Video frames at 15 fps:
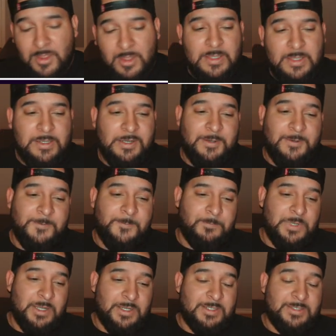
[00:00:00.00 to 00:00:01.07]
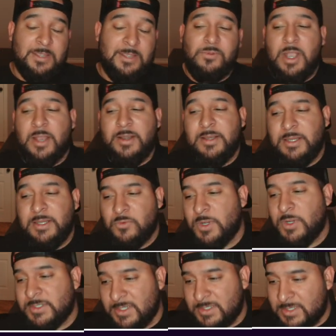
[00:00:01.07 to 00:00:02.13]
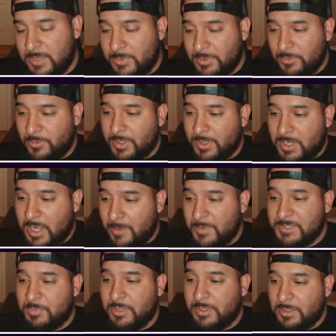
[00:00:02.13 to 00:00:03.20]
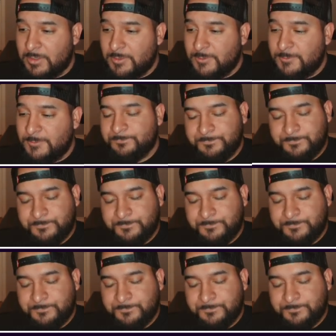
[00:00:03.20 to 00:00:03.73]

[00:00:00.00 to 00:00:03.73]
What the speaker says: Like I said, if you got any questions, let me know in the comments below.